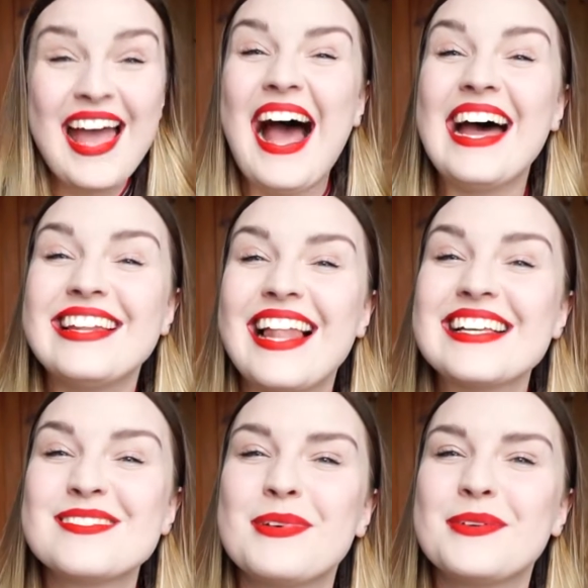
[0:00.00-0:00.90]
And the
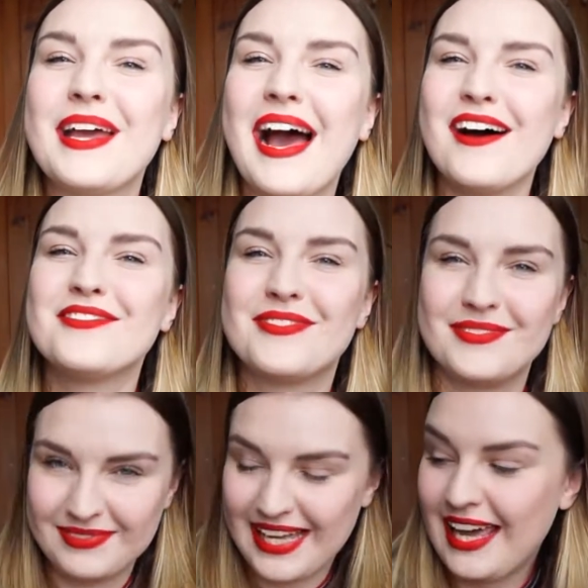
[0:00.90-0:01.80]
last book we have,
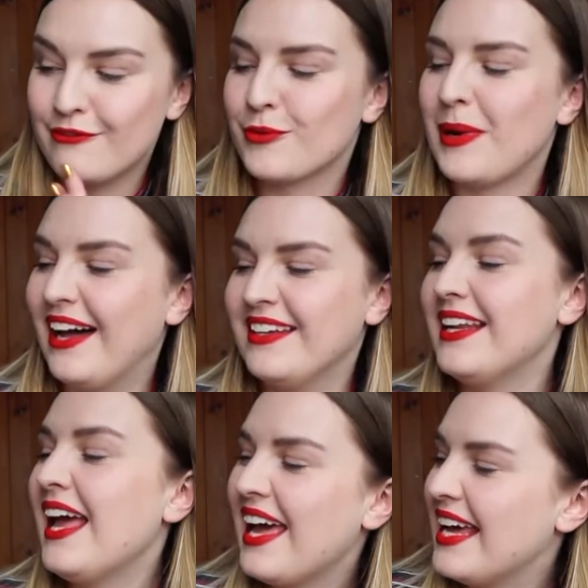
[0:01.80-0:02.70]
again from
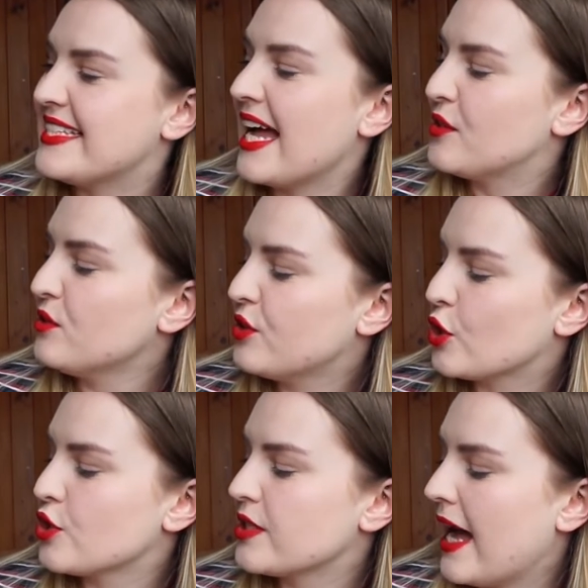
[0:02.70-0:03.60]
Hannon, is A Good
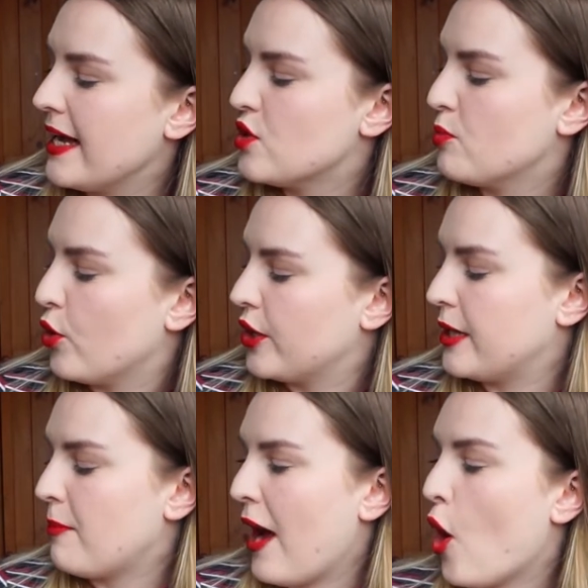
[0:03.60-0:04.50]
Girl's Guide to Murder
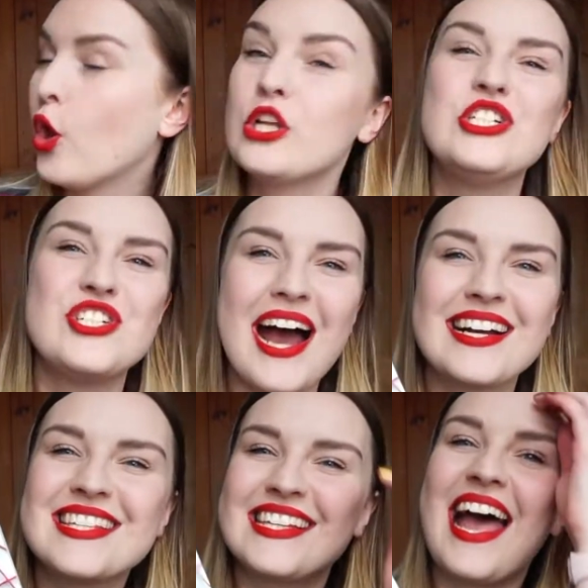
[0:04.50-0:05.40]
by Holly
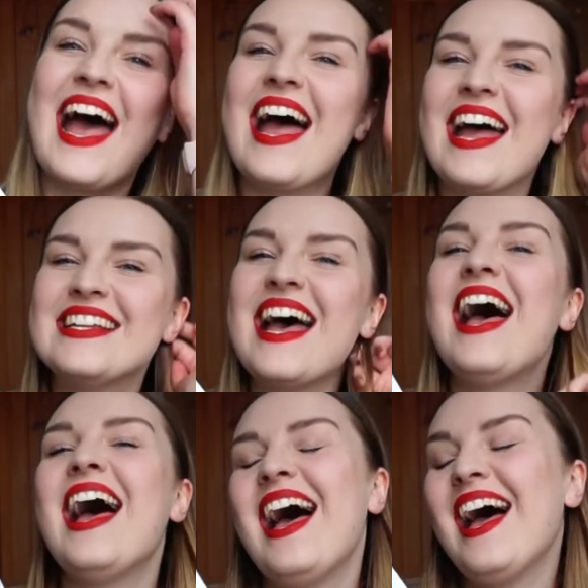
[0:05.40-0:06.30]
Jackson, and
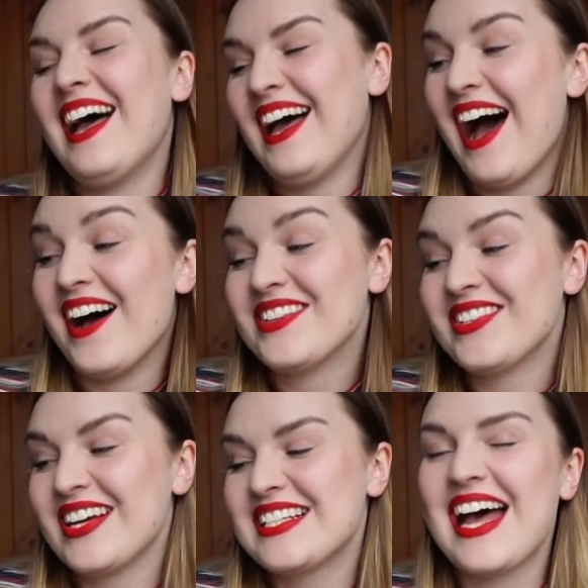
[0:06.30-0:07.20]
I'm
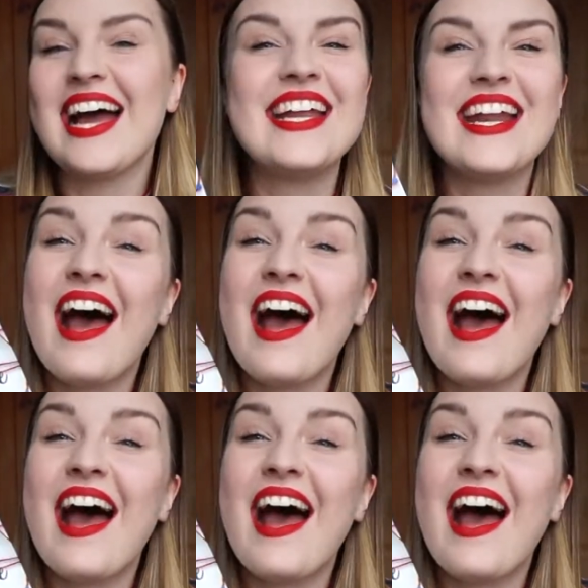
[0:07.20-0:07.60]
so excited.